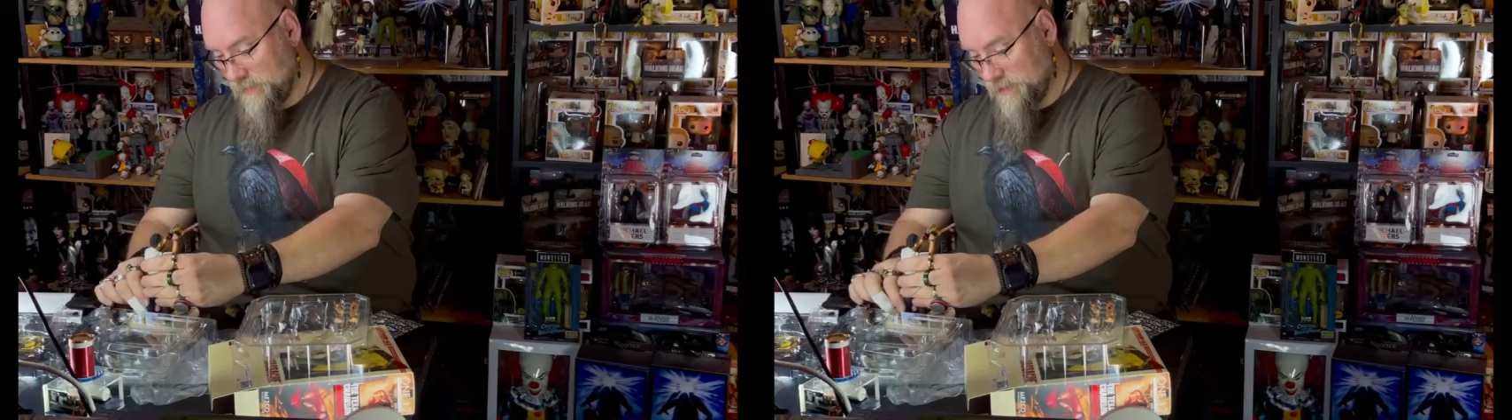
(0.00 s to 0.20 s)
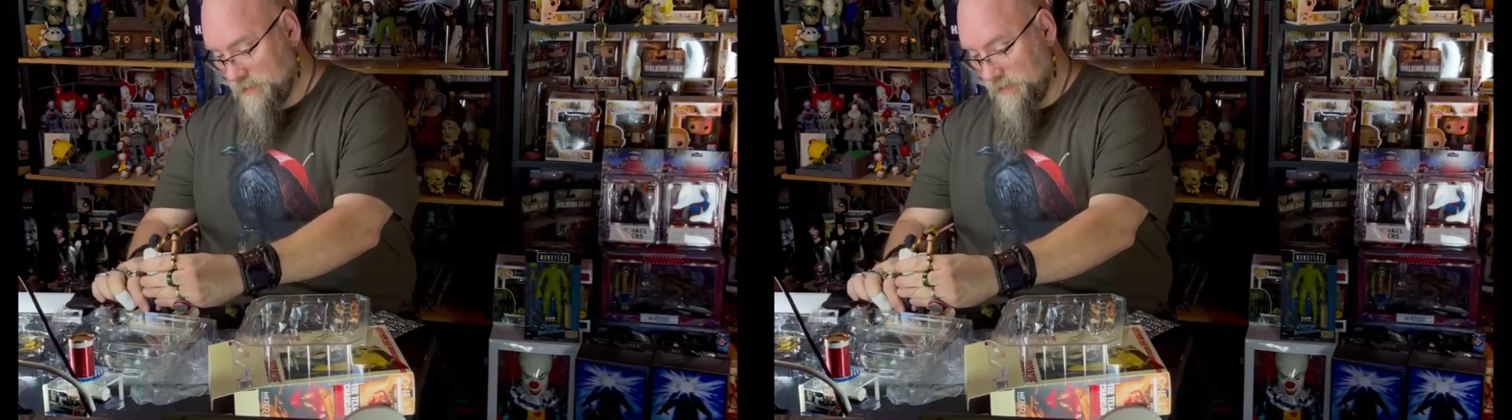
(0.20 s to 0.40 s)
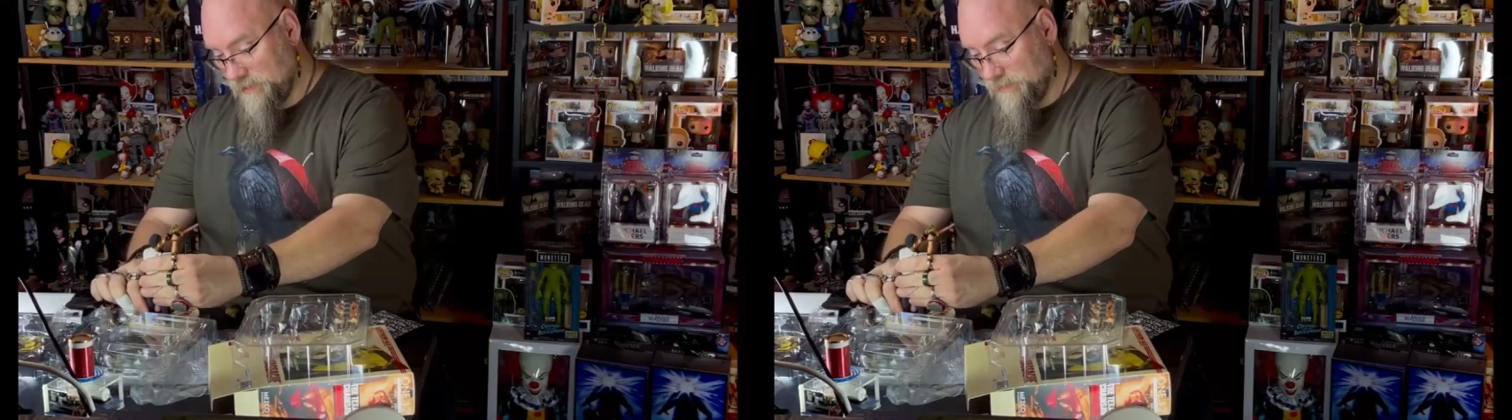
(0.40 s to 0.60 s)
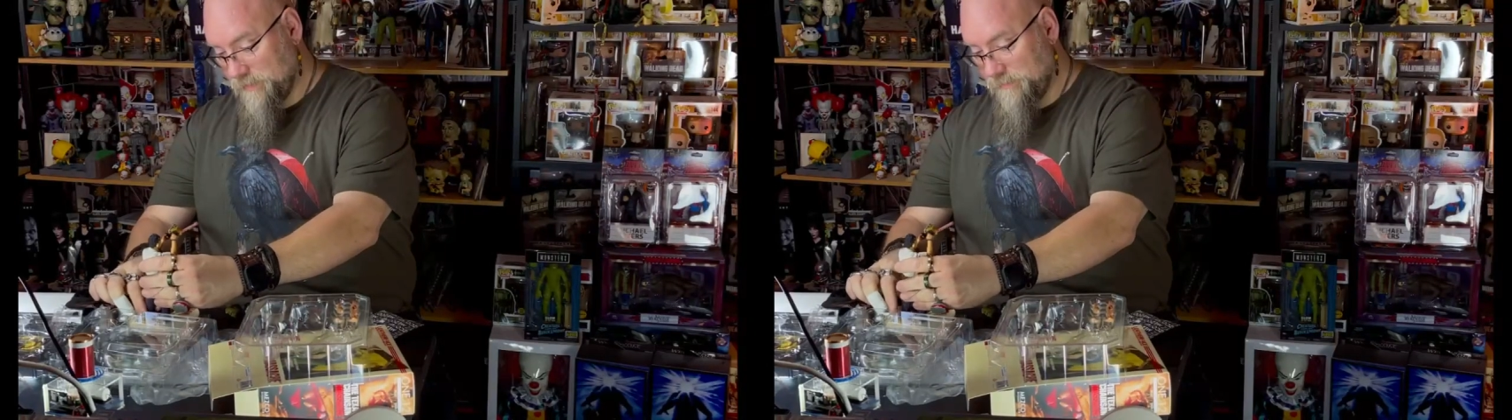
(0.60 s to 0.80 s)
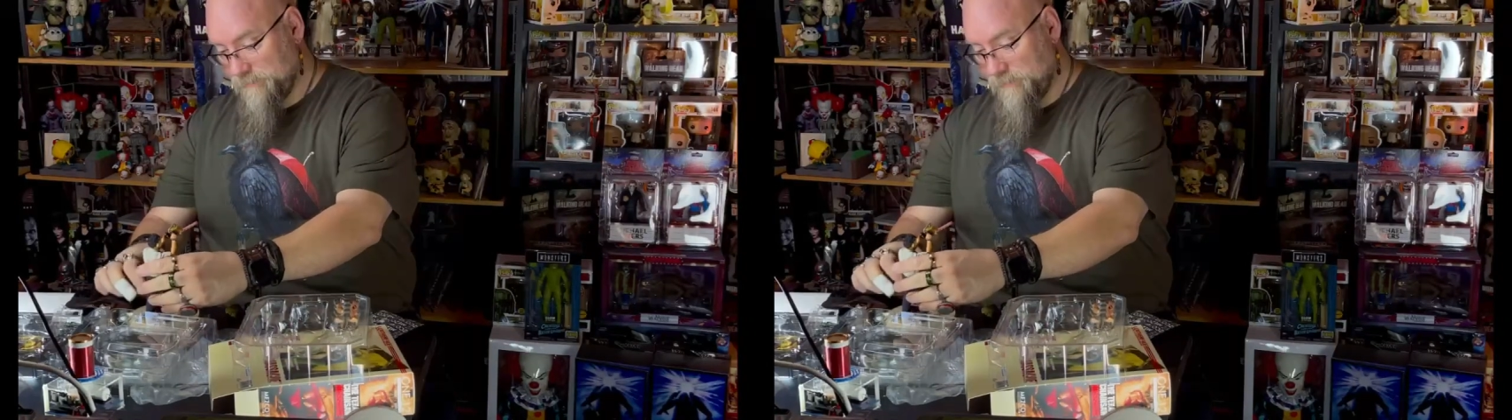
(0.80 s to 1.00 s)
So anyway,
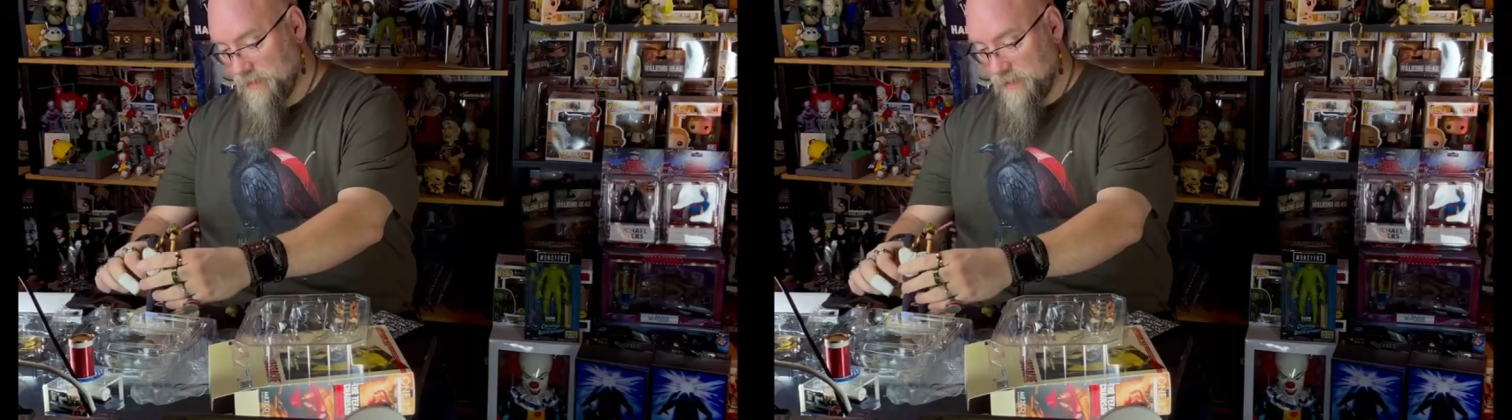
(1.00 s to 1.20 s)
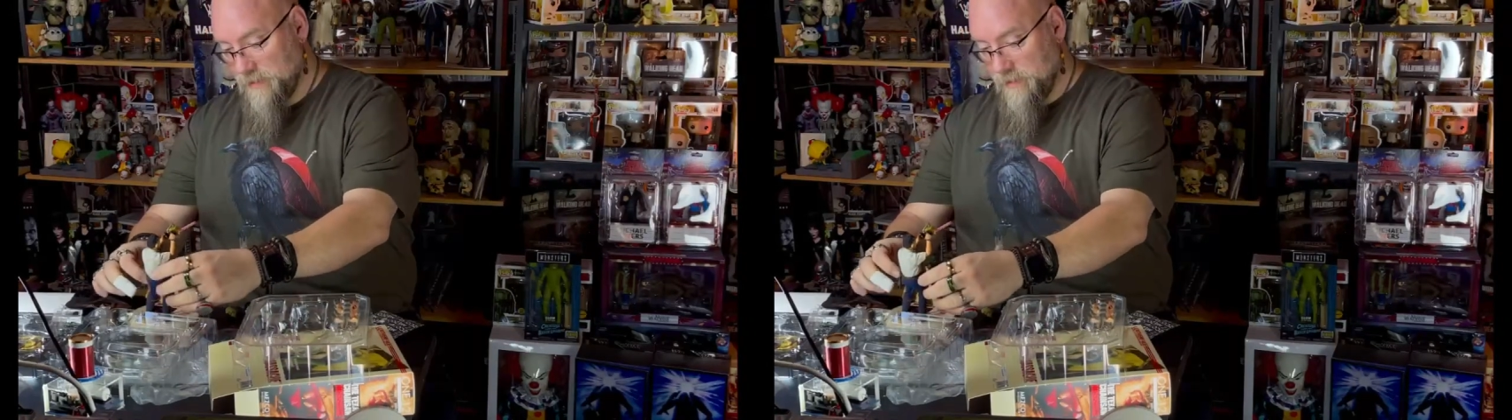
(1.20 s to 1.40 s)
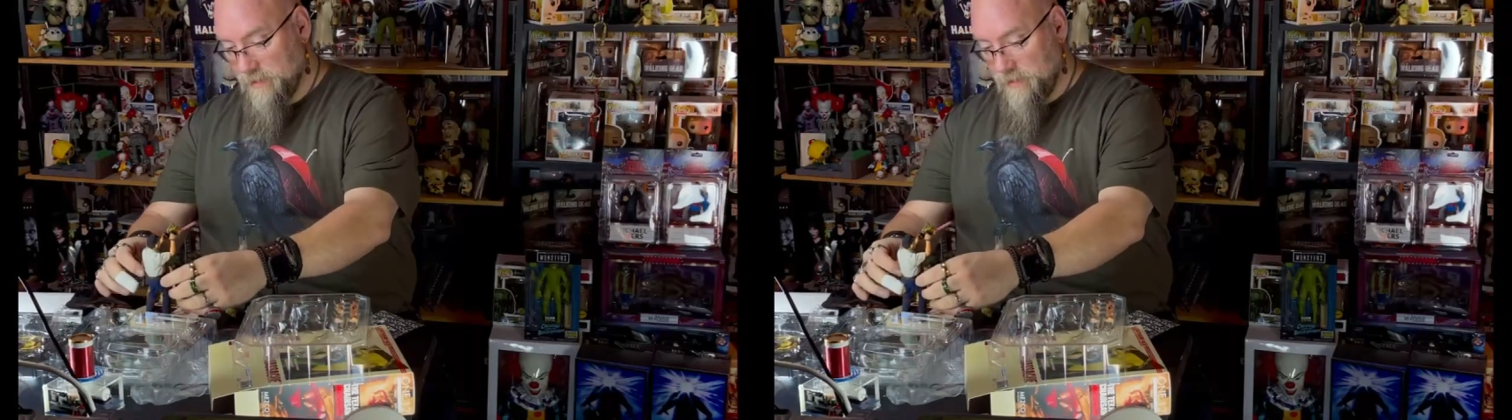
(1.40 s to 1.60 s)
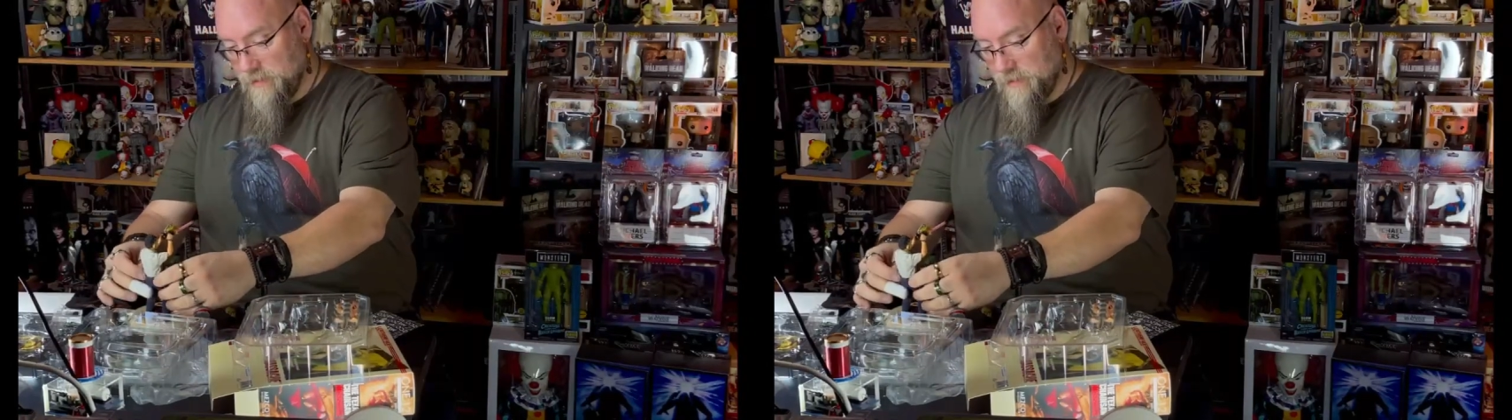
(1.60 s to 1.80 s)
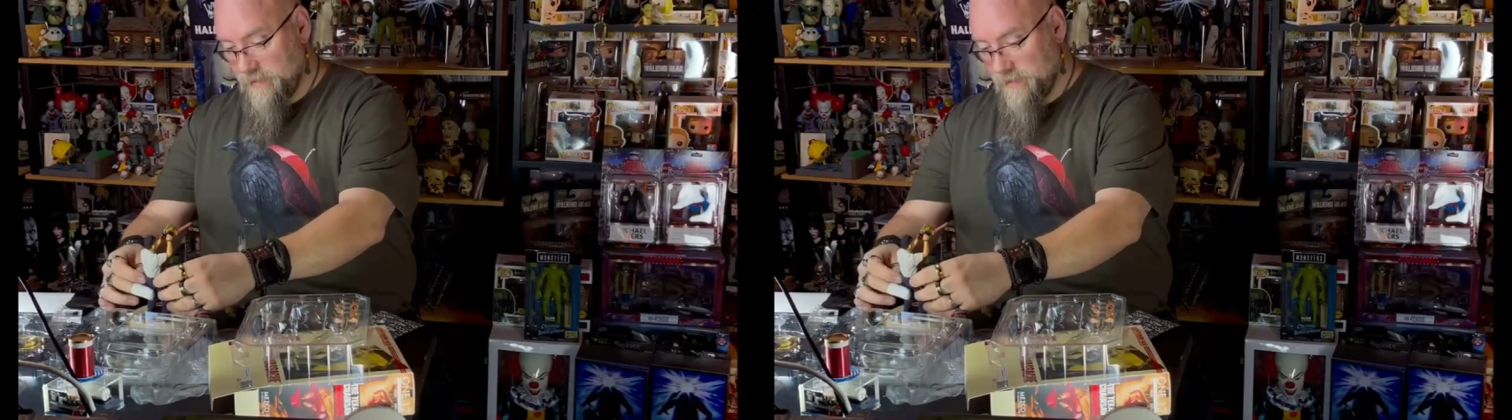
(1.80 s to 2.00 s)

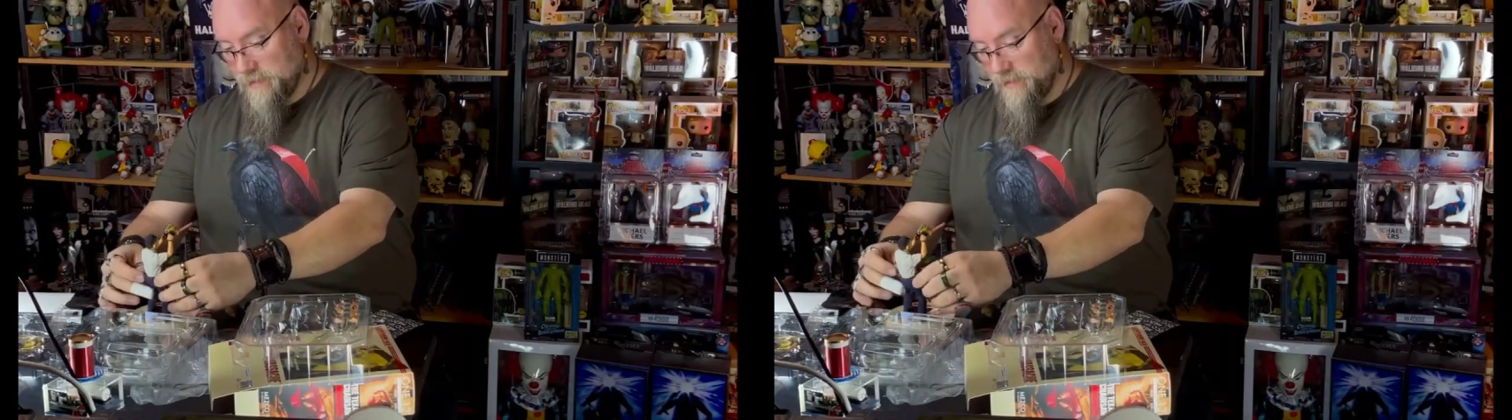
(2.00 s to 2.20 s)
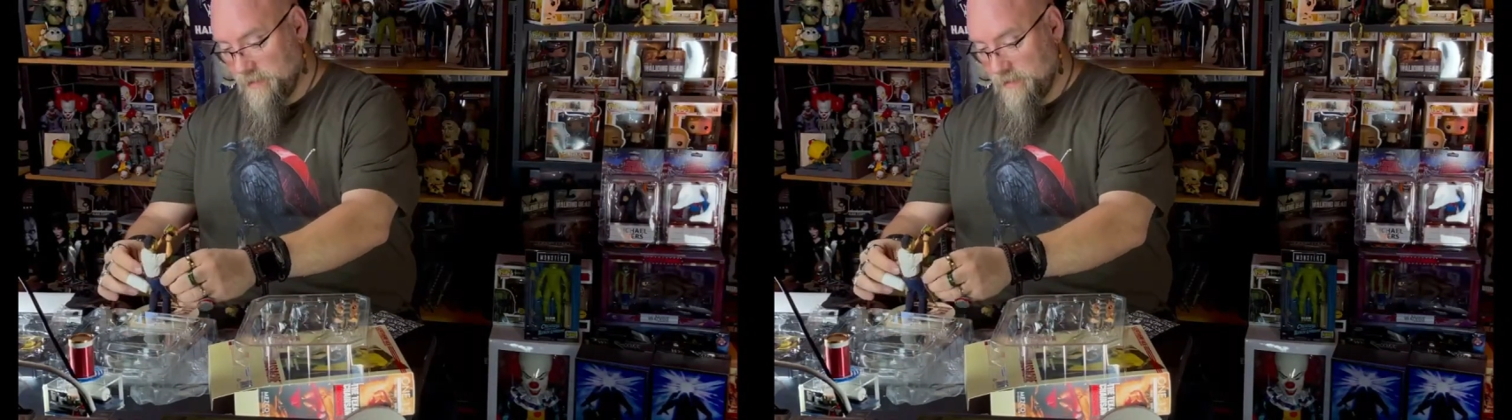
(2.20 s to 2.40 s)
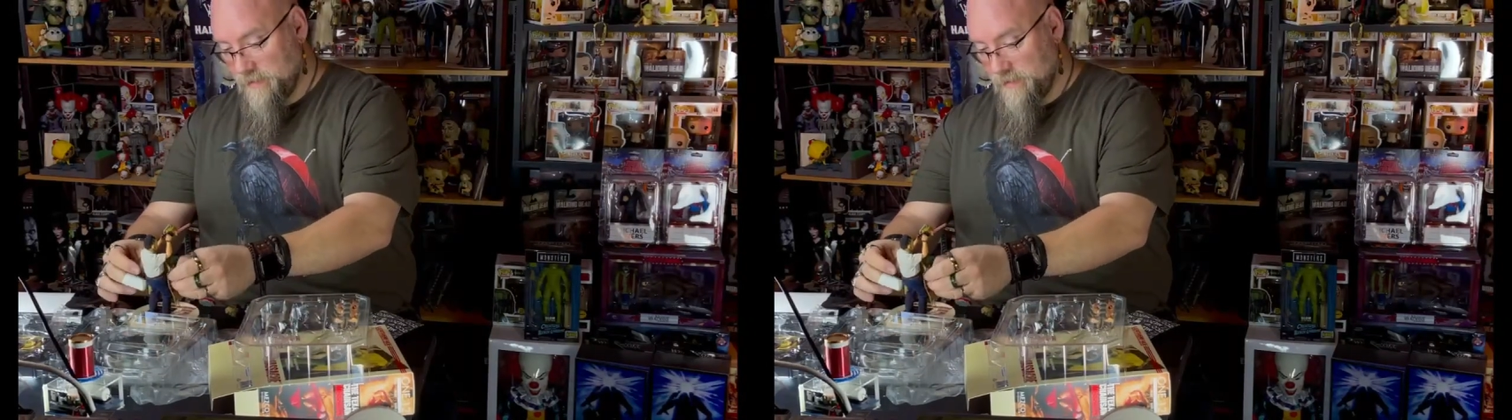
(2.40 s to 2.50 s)
there's that.